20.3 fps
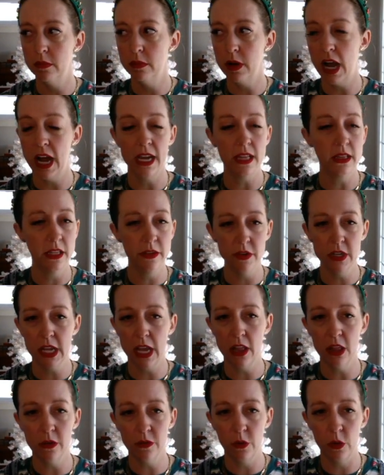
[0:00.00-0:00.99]
I live in
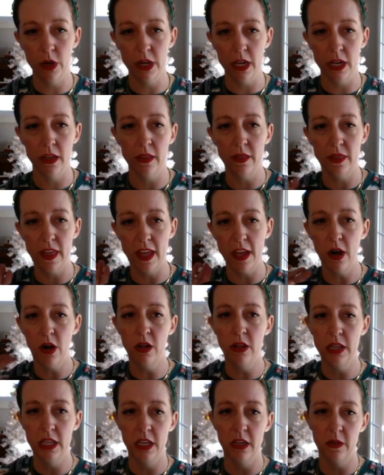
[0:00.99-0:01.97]
California. They
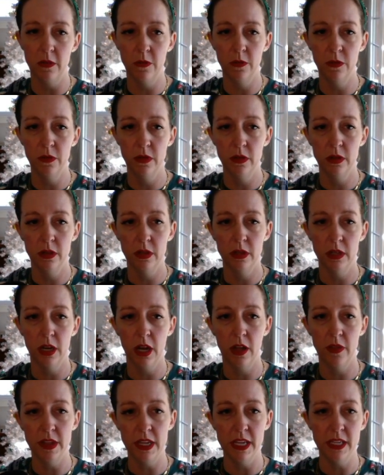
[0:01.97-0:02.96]
all live
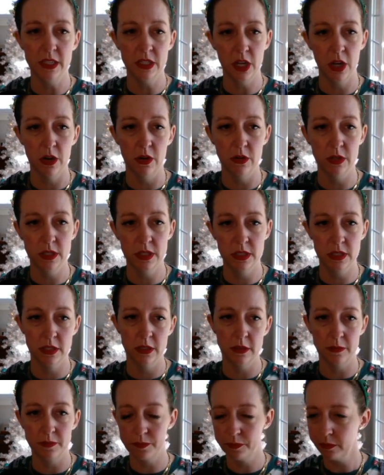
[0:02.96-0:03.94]
on the East Coast.
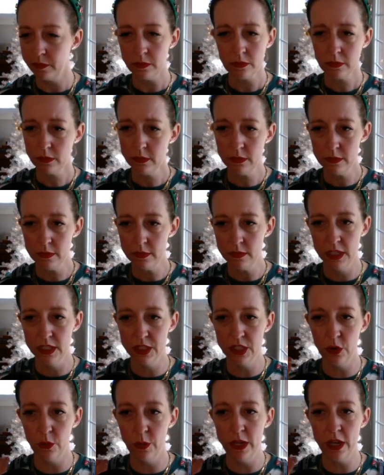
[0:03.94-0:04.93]

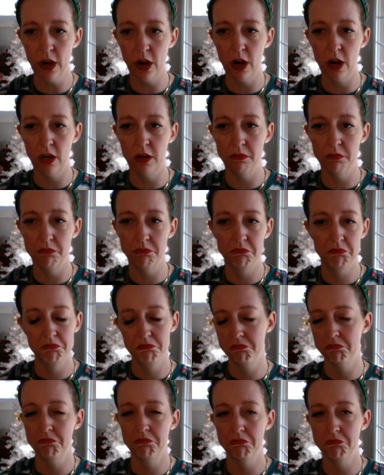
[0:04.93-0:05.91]
So we are
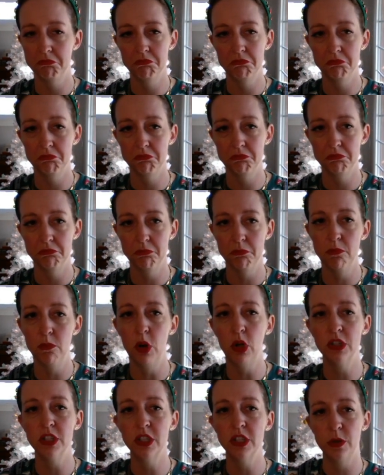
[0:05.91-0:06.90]

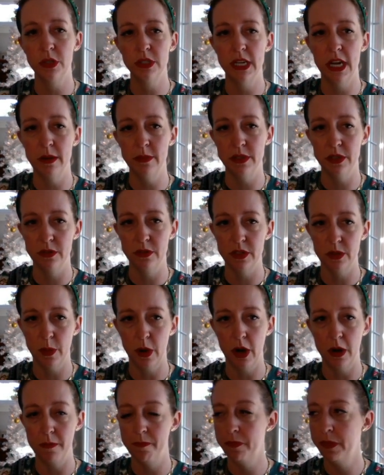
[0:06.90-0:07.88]
multiple time zones
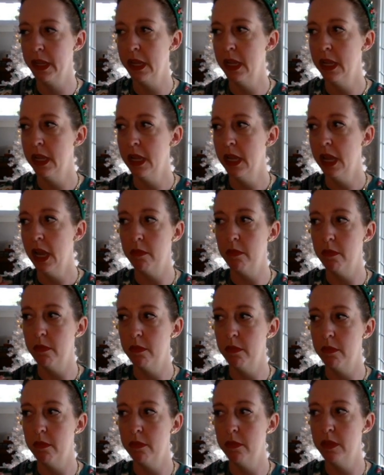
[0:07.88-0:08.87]
apart.
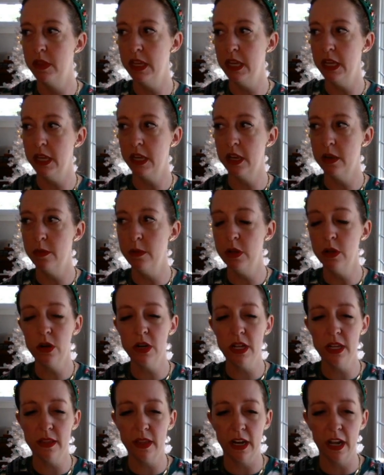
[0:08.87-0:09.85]
The
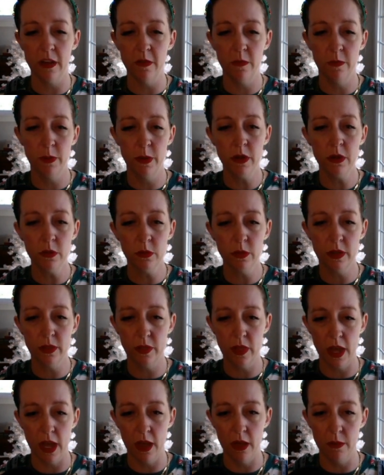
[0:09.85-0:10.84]
community that I've built with
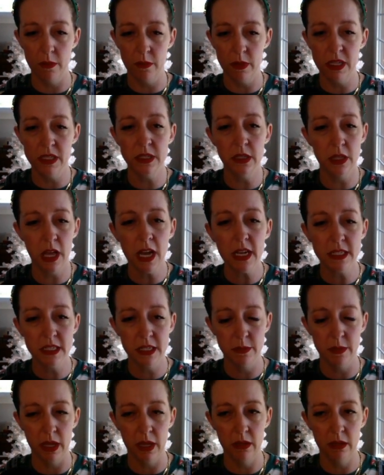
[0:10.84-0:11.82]
them means a lot to
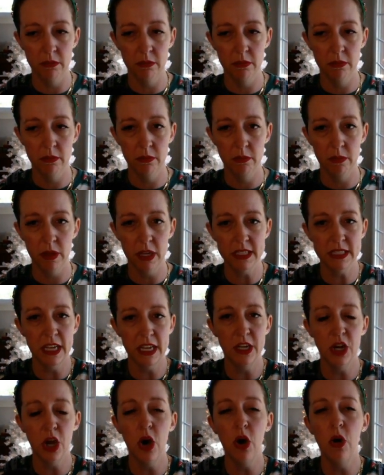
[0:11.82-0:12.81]
me, because I
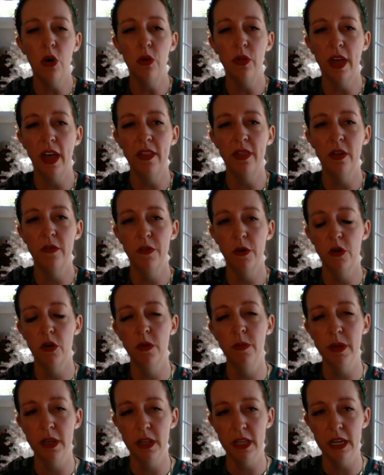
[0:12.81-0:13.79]
know that the
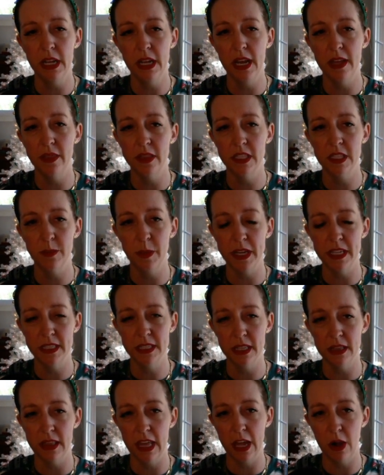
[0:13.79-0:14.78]
vulnerability and the space
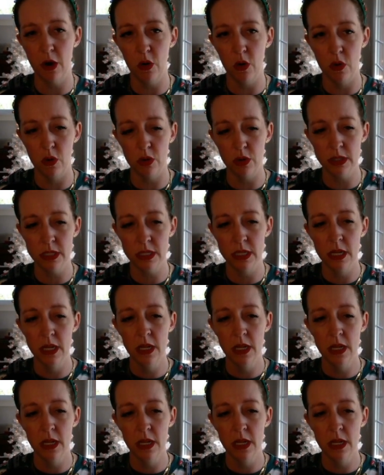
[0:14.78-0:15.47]
that they hold